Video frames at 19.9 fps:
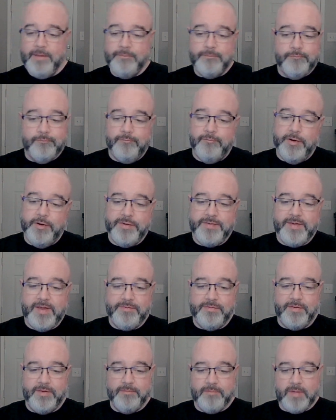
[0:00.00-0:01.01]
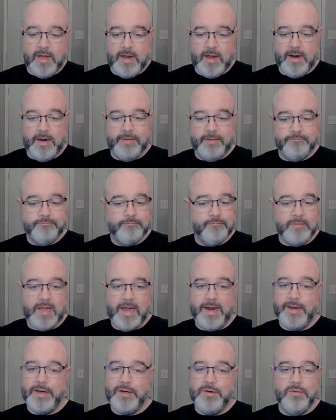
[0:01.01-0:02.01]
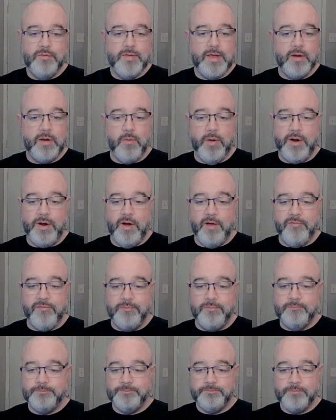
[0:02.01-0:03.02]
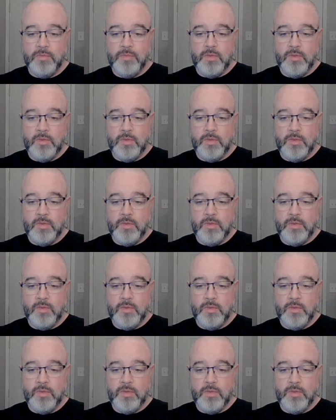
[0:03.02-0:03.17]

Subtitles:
Yeah, very tasty. I can do that quite often.